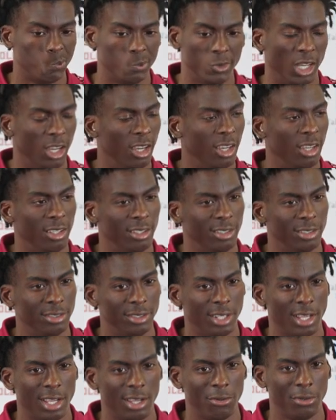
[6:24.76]
No,
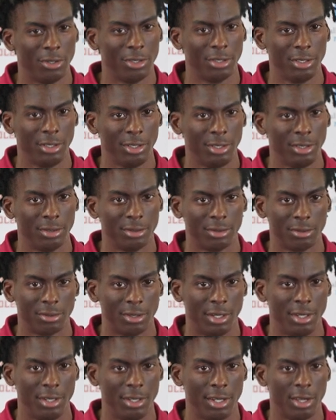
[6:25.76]
not really.
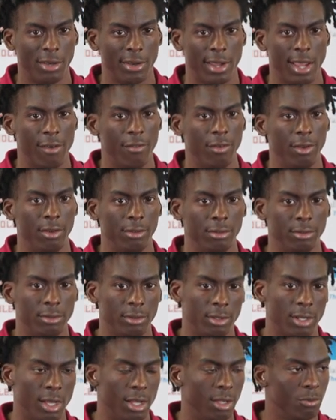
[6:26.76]
Right now, I haven't
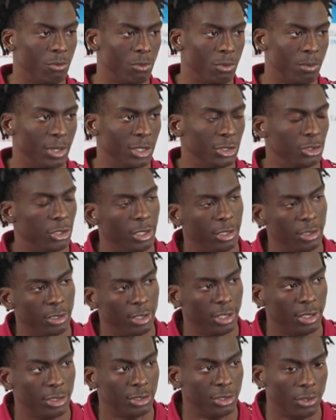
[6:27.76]
got with my trainer
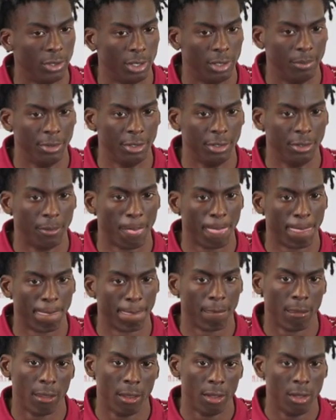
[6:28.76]
yet. So, I mean,
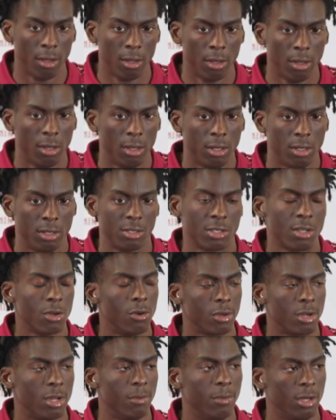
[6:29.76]
it's
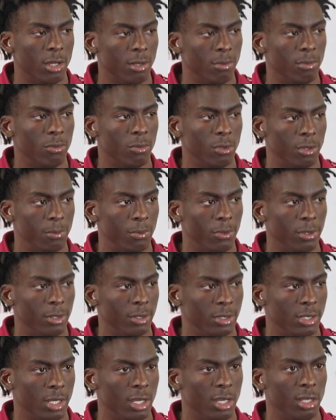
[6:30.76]
going to come up one point
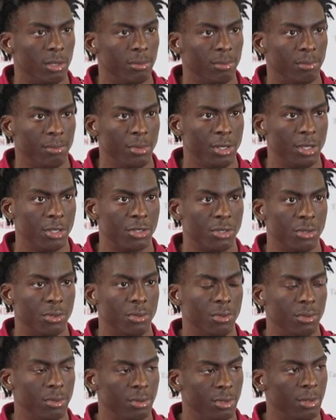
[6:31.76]
in time here
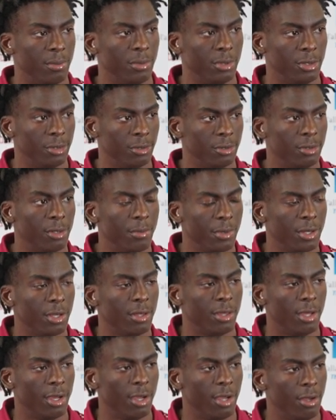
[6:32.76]
soon. I'm gonna get
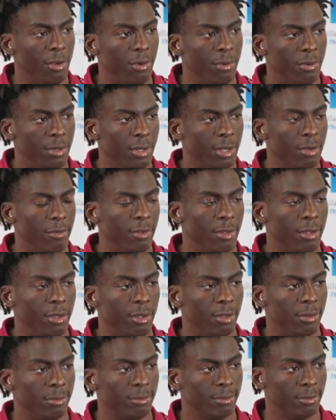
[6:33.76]
that handled and
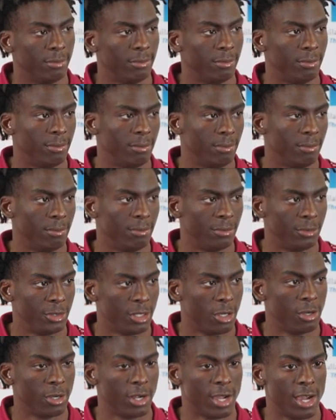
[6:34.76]
everything. It's
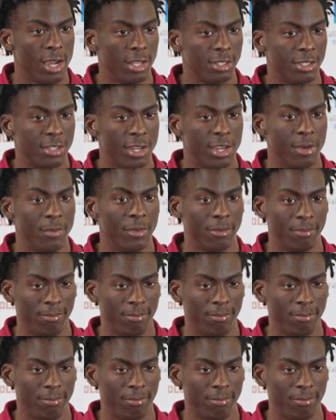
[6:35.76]
all God's timing.